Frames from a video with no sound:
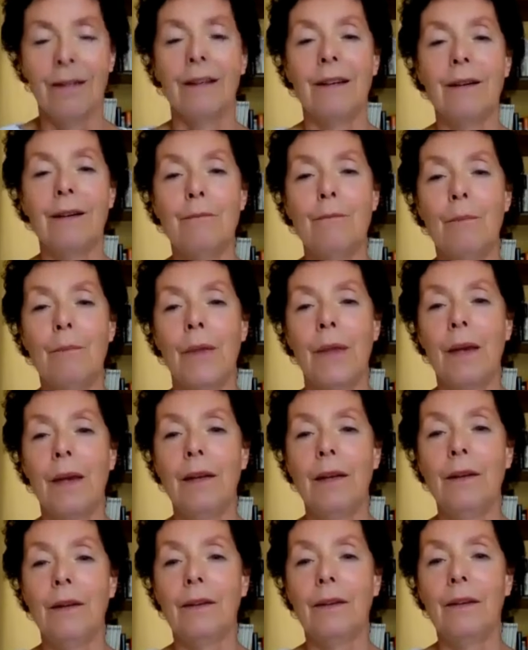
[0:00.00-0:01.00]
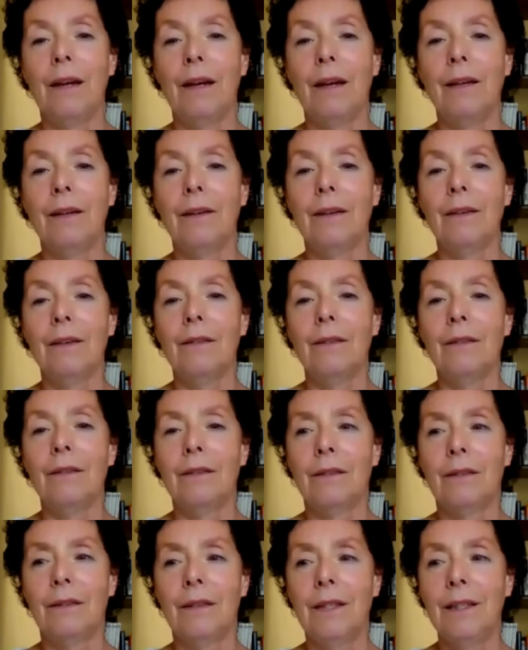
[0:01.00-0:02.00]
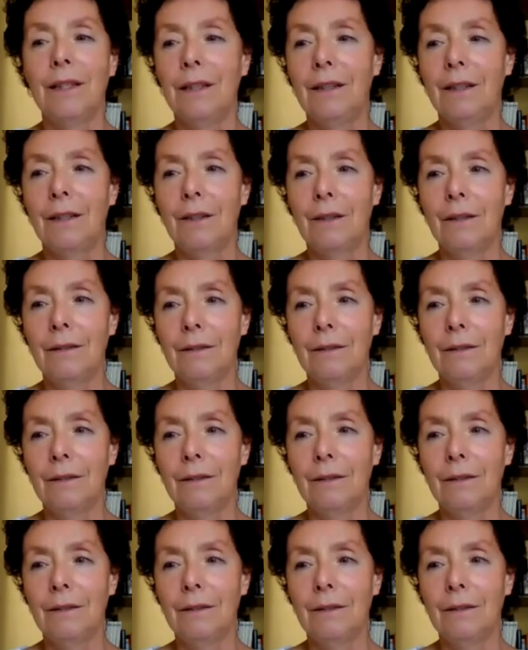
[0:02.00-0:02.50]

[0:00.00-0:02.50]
um, and and the